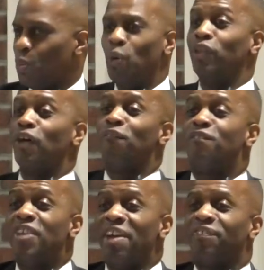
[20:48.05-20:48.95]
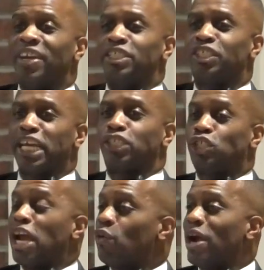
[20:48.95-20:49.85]
Will the 5th and 6th
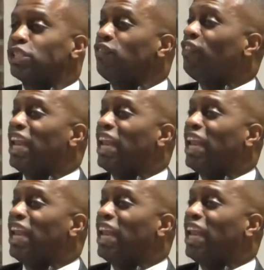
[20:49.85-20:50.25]
generation